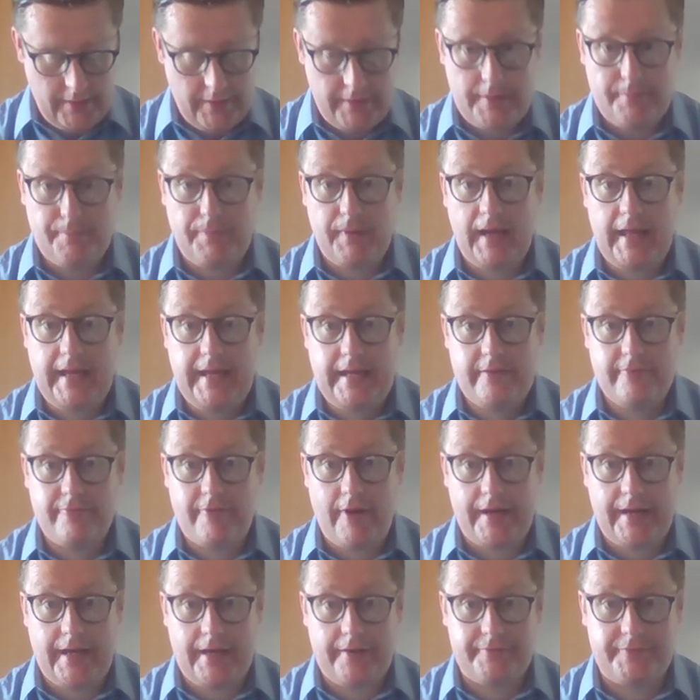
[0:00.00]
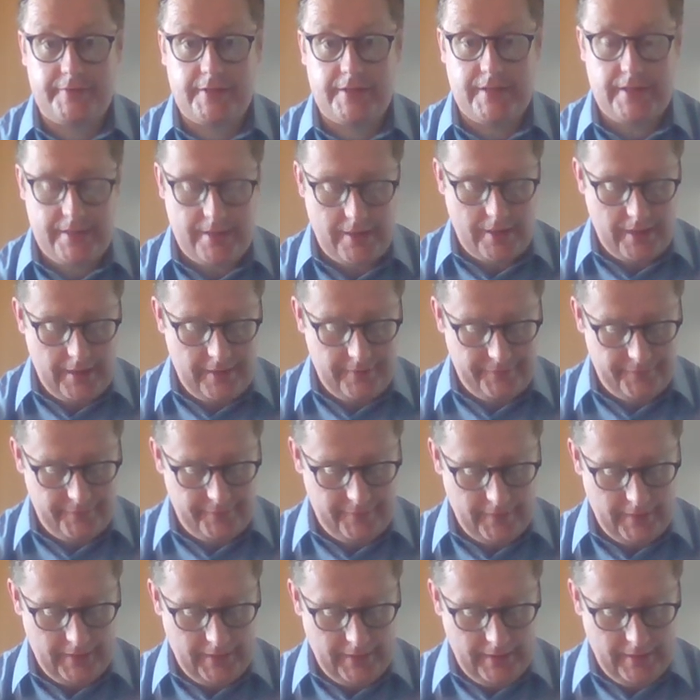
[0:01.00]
the plate ran after the knife,